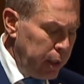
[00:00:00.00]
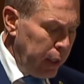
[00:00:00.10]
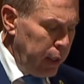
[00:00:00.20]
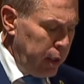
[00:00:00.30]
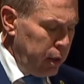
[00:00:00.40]

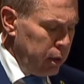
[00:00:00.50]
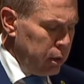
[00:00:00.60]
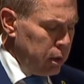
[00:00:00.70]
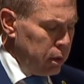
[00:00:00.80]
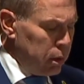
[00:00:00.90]
Gili,
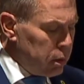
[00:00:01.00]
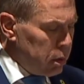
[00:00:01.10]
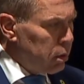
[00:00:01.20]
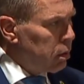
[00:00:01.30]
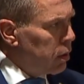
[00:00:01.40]

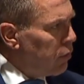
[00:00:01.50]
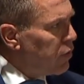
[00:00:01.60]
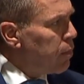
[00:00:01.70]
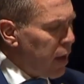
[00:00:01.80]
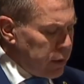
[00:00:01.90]
give
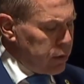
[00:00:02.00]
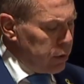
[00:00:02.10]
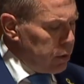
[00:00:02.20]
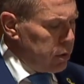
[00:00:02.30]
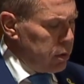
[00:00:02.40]
them
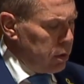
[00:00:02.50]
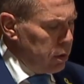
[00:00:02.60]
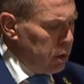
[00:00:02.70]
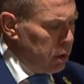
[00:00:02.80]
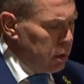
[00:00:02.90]
answers.
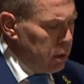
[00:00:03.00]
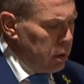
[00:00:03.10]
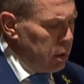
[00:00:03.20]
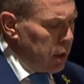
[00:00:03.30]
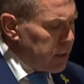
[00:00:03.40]

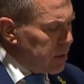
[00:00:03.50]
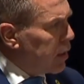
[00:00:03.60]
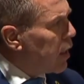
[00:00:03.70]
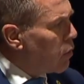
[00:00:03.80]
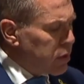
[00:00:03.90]
Has the
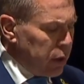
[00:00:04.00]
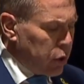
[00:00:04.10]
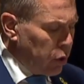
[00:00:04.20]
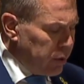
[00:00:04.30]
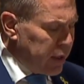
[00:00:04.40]
Council
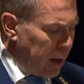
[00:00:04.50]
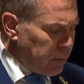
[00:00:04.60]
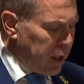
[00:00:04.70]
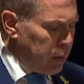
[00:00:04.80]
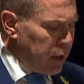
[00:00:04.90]

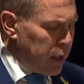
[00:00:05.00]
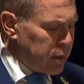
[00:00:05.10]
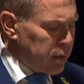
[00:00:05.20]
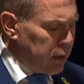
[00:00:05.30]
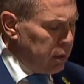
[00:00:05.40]
condemned
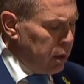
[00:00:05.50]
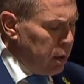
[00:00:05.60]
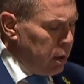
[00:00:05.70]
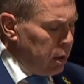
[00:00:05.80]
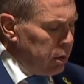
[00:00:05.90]
Hamas and
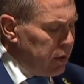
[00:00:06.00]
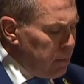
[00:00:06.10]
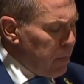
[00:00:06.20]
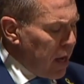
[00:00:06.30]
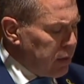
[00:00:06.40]

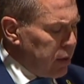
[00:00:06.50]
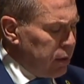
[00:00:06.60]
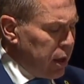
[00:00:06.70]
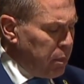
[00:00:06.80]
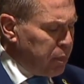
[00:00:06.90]

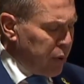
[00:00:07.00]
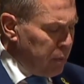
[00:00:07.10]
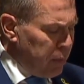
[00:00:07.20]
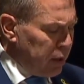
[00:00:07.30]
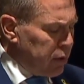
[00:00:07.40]
demanded they
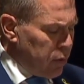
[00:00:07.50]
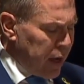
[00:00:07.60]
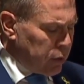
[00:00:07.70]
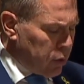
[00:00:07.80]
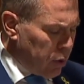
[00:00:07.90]
permit the
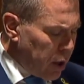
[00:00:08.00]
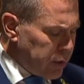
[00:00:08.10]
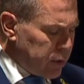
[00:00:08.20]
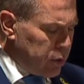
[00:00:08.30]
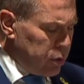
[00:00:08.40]
Red
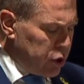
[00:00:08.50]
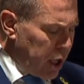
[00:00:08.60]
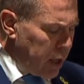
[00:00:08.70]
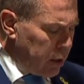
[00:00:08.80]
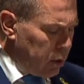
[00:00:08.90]
Cross to
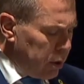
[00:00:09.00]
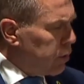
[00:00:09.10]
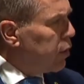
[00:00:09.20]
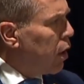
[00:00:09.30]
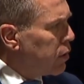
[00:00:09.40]
check
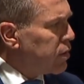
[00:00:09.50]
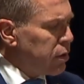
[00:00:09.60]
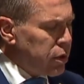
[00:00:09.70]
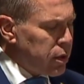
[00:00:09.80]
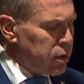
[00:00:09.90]
on the
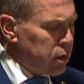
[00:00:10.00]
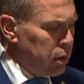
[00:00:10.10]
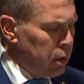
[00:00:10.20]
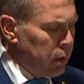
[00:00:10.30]
hostages?